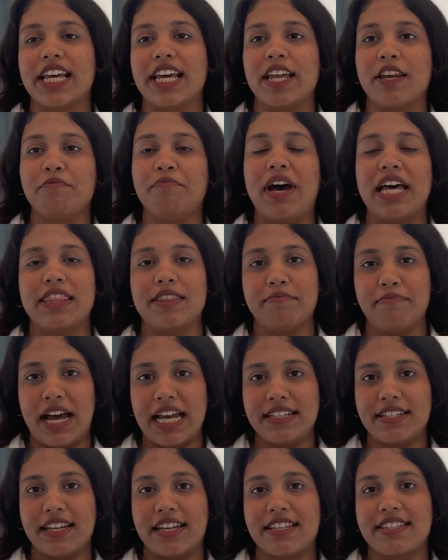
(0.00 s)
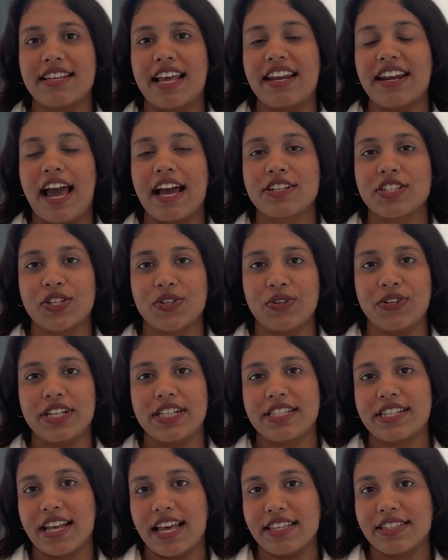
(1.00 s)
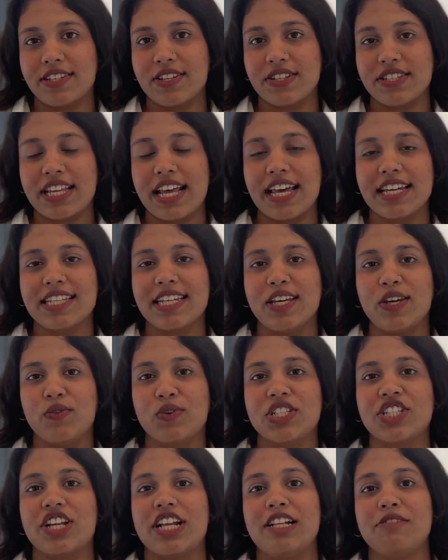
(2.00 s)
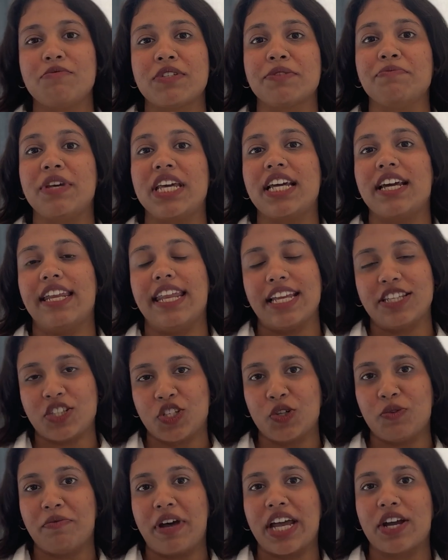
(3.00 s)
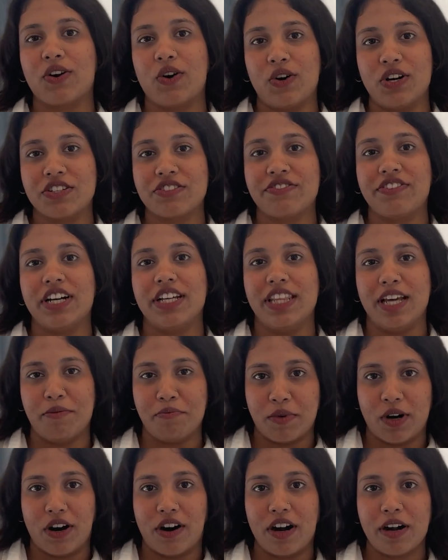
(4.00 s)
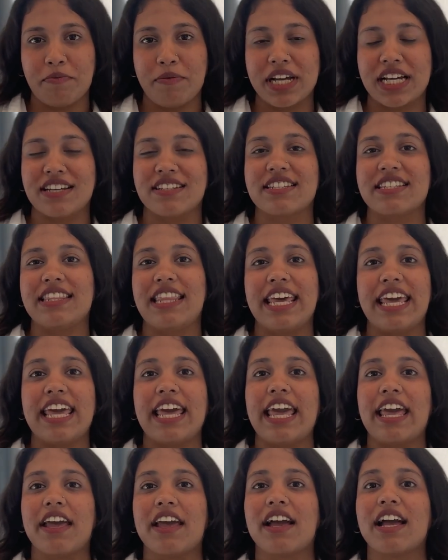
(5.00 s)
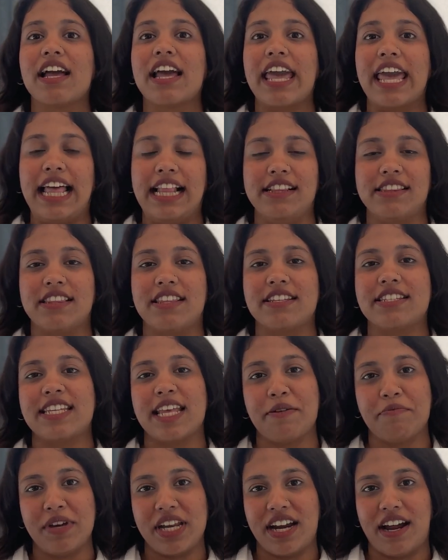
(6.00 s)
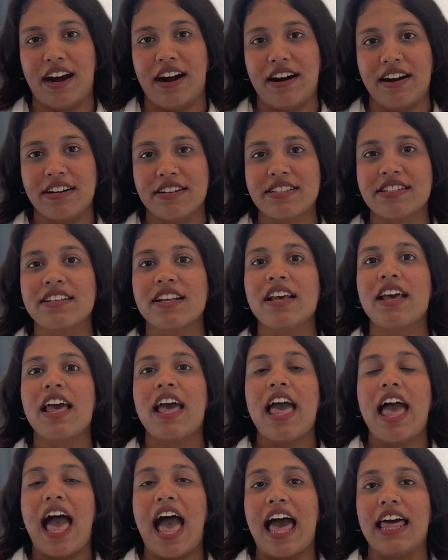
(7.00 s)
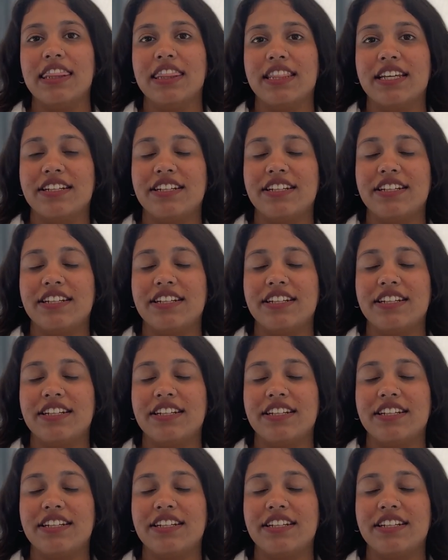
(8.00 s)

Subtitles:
in mathematics and actuarial science society, which helps me connect to my course furthermore because they held the seminars and the